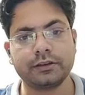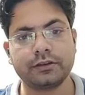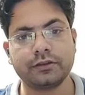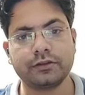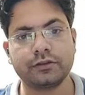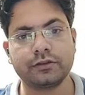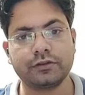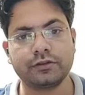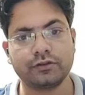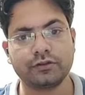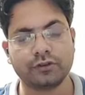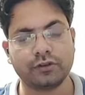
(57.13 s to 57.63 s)
to
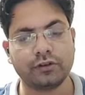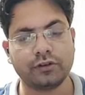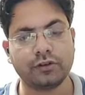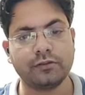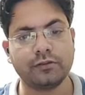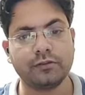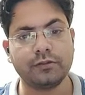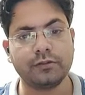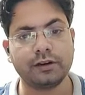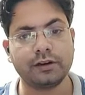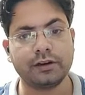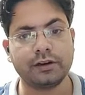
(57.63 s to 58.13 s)
solve
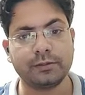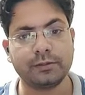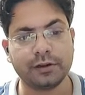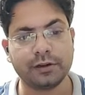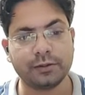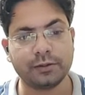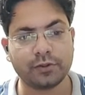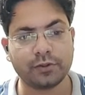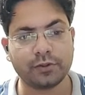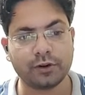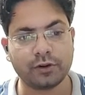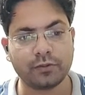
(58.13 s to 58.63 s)
multiple
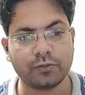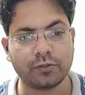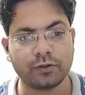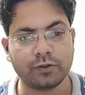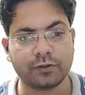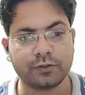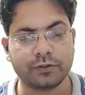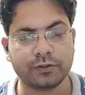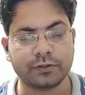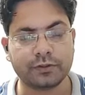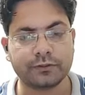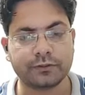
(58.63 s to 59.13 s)

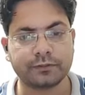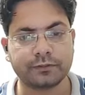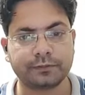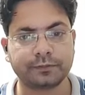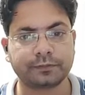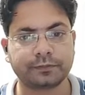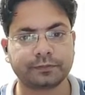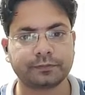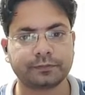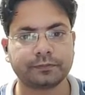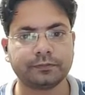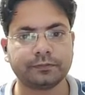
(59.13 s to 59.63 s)
problems,
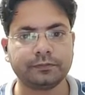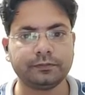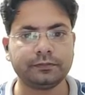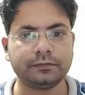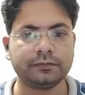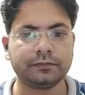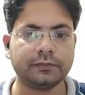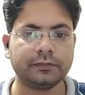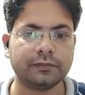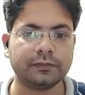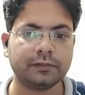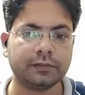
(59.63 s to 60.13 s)

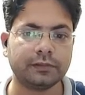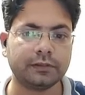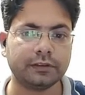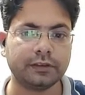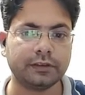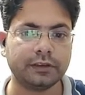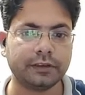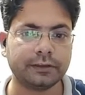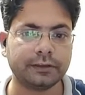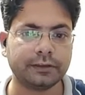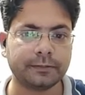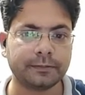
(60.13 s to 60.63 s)

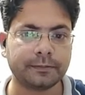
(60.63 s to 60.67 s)
right?